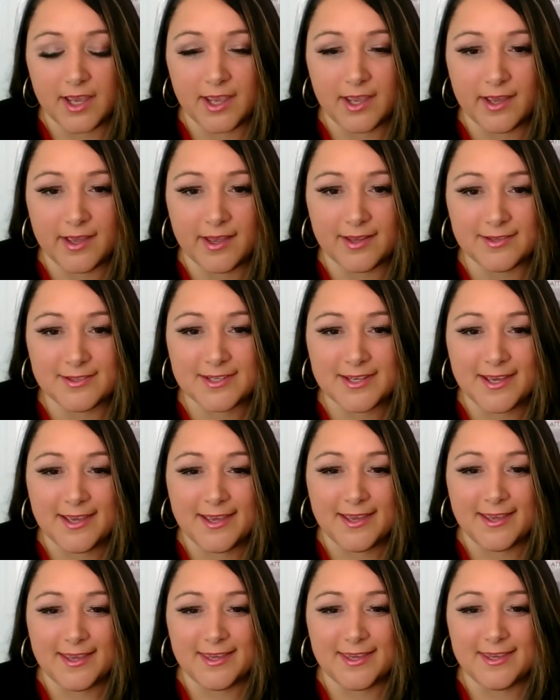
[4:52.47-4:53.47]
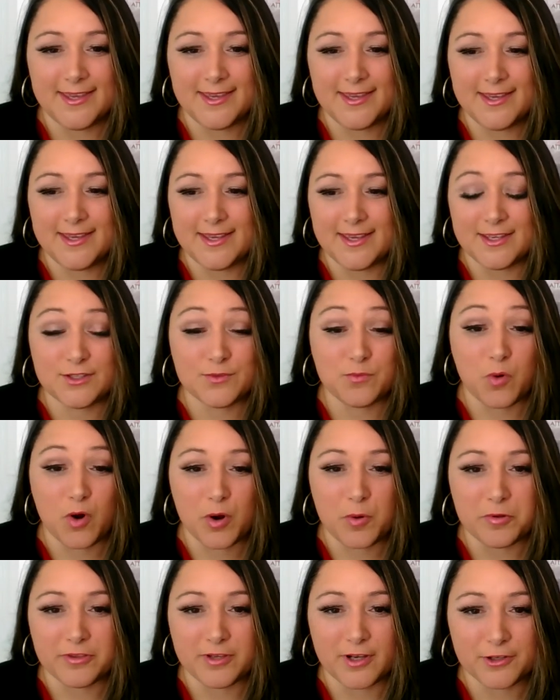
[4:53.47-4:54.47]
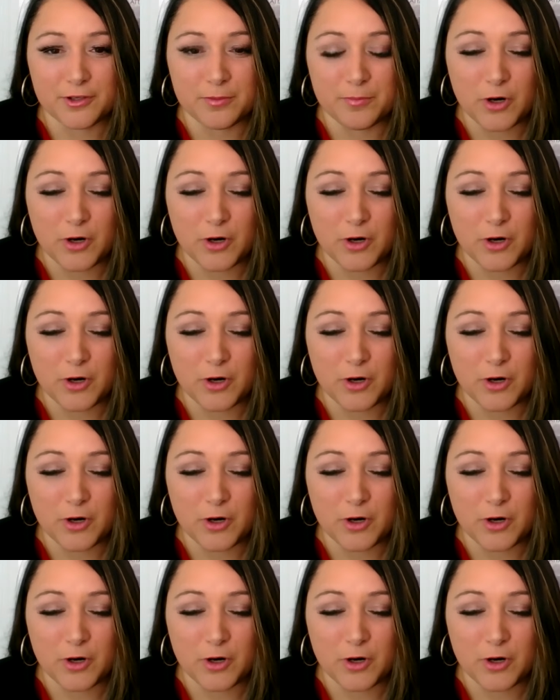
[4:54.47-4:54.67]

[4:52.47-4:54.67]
and his work with Dr.